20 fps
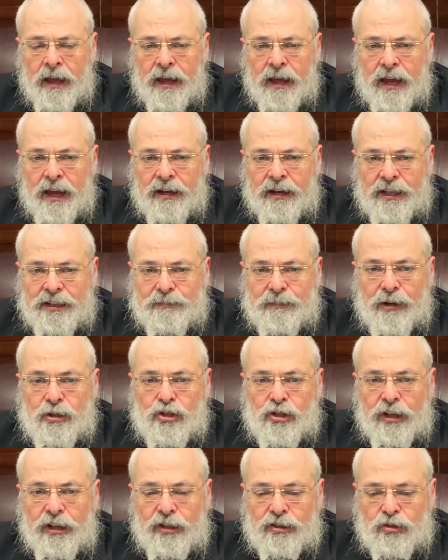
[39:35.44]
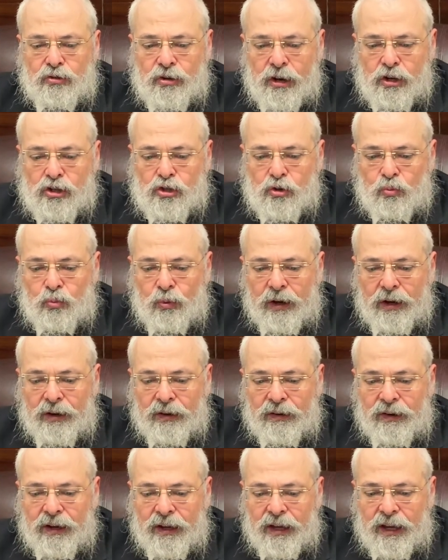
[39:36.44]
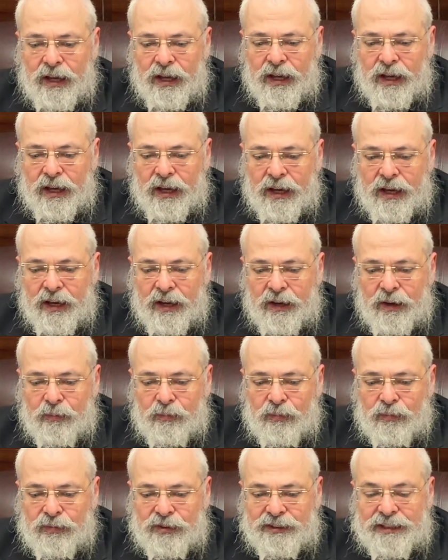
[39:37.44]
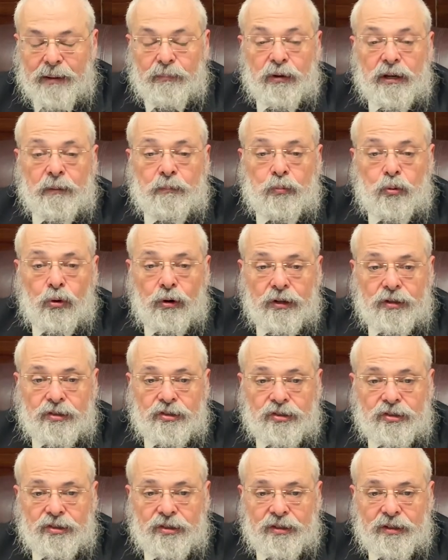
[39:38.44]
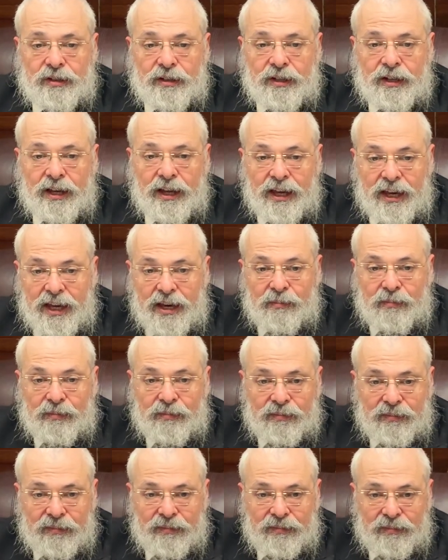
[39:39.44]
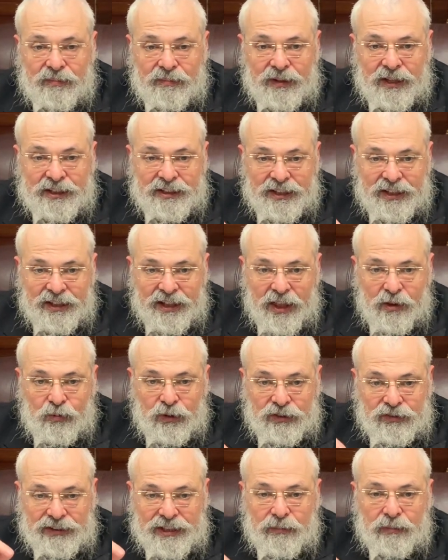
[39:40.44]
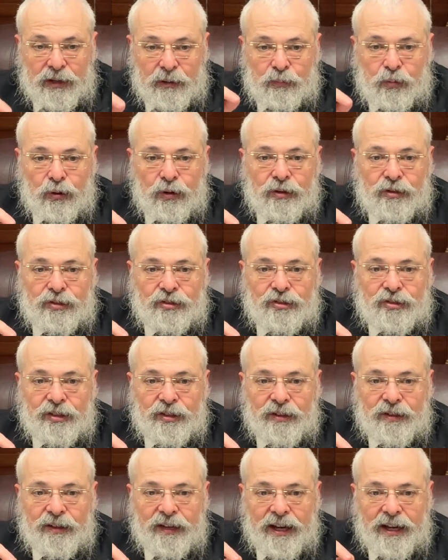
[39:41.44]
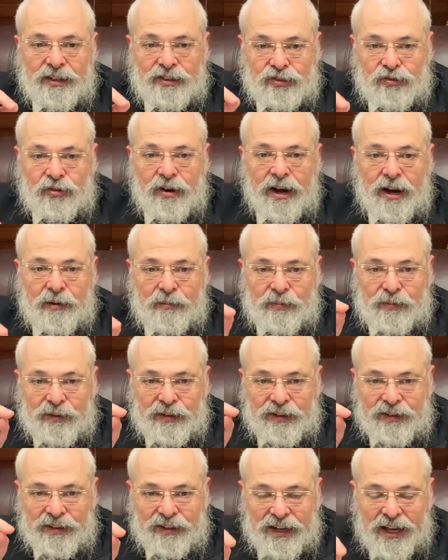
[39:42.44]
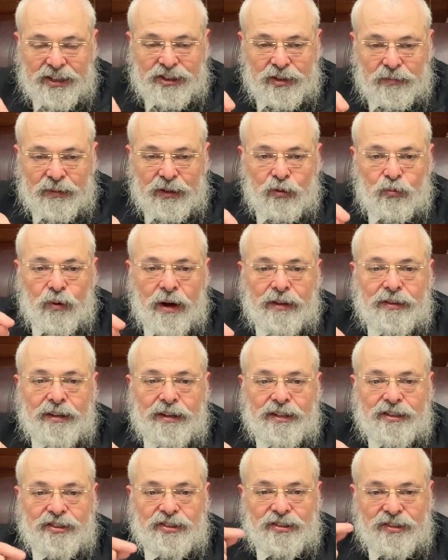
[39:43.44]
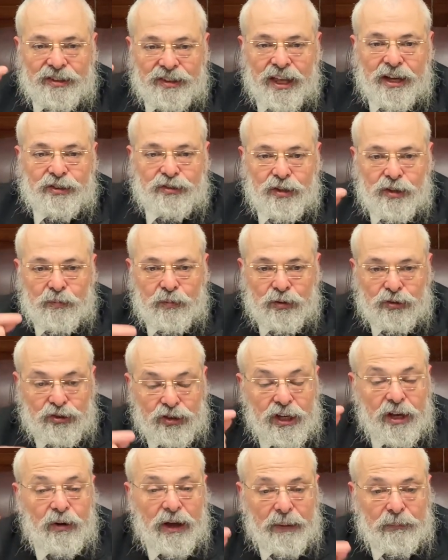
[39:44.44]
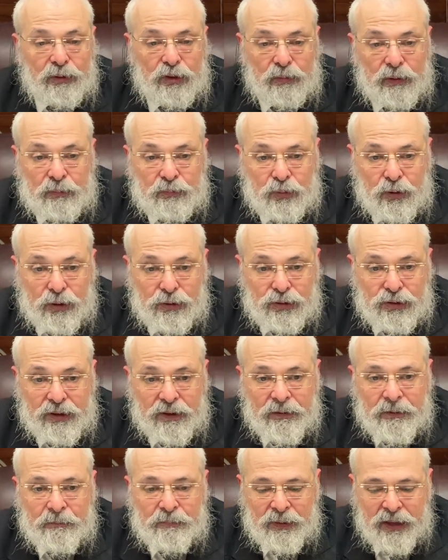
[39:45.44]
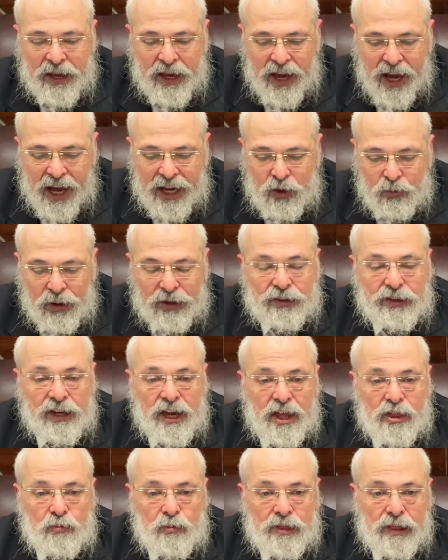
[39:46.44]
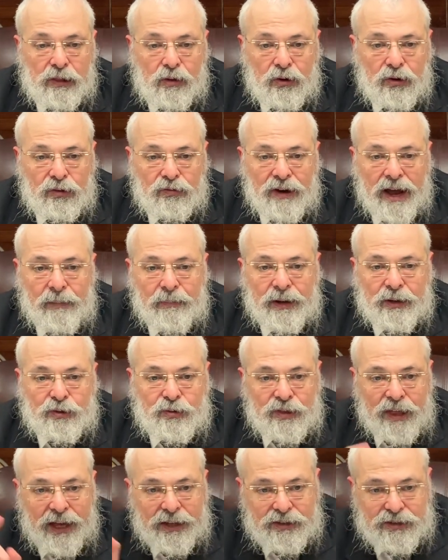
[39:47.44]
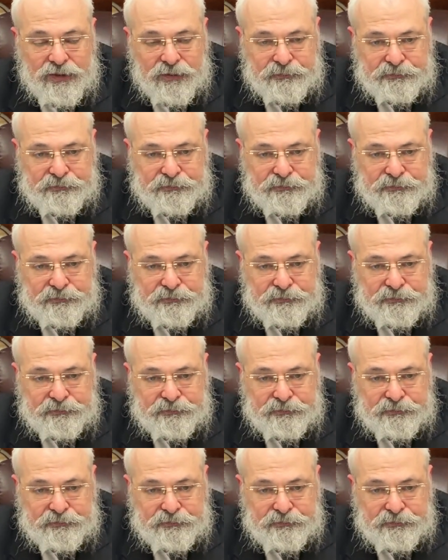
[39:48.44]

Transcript: And especially in a situation where somebody appoints him, in other words, if somebody appoints a scribe, it has to be the one that is next to the person. He happened to be in Perth, and he went together with the local rabbi to that